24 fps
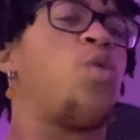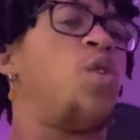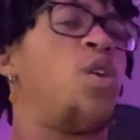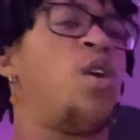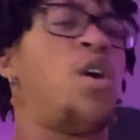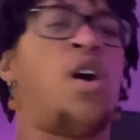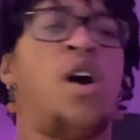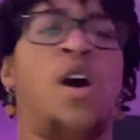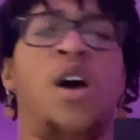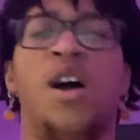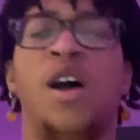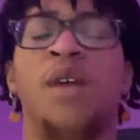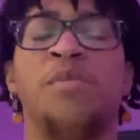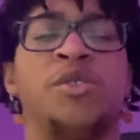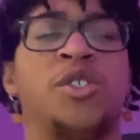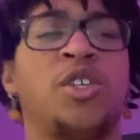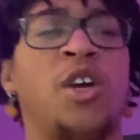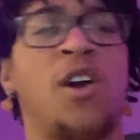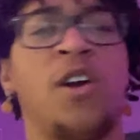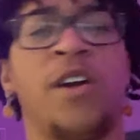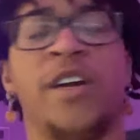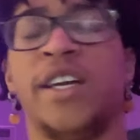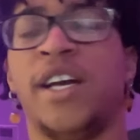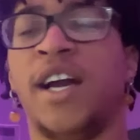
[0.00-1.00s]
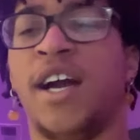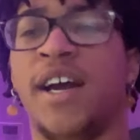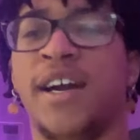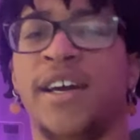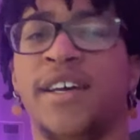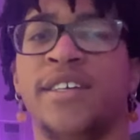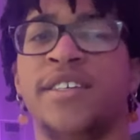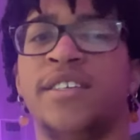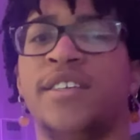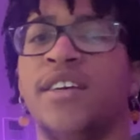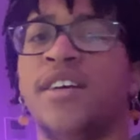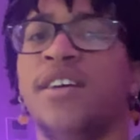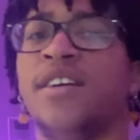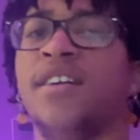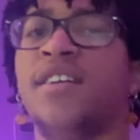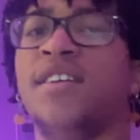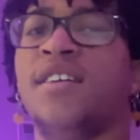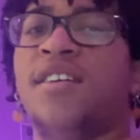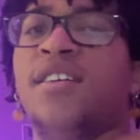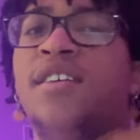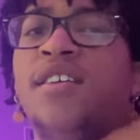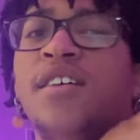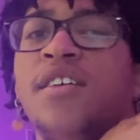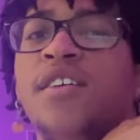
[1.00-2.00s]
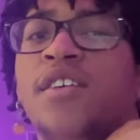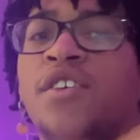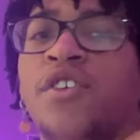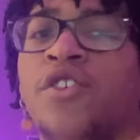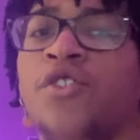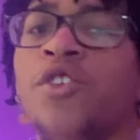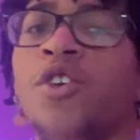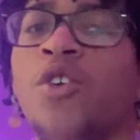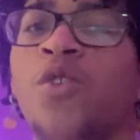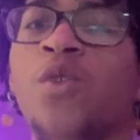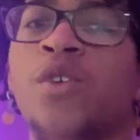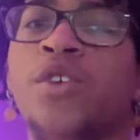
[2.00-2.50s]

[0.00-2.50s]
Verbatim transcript: Oh, I'm sorry guys. You know,